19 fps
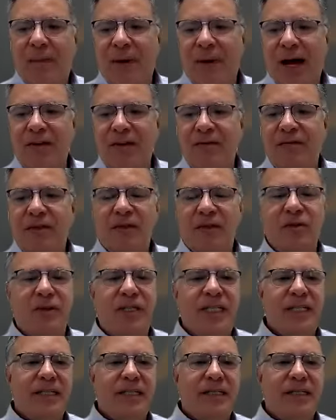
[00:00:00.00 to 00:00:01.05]
my view
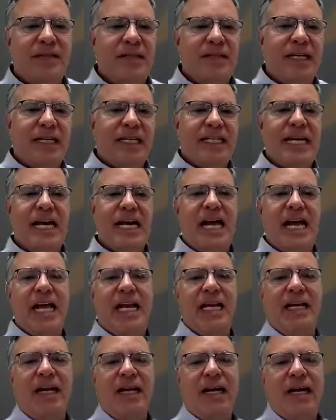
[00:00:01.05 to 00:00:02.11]
is,
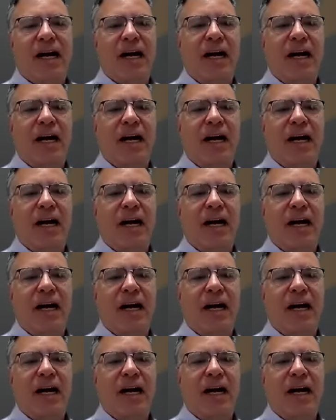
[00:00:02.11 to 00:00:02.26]
again,